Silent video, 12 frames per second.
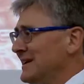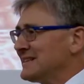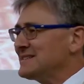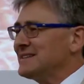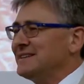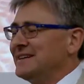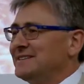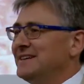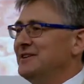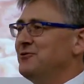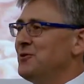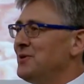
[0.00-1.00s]
is that
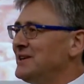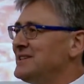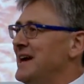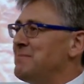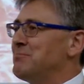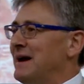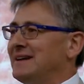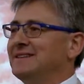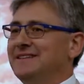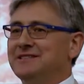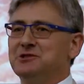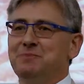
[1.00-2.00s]
if we want to get
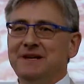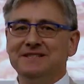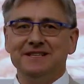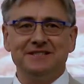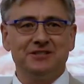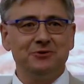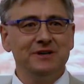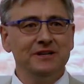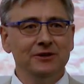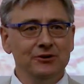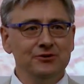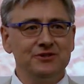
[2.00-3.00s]
back these species that we're
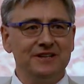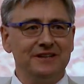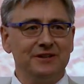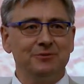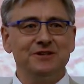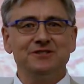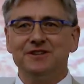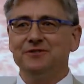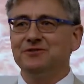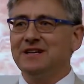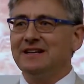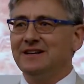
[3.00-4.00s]
losing, the ones that
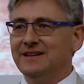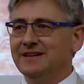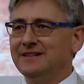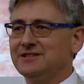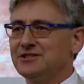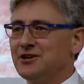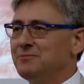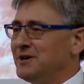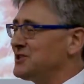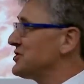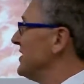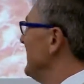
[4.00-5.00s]
have declined so much,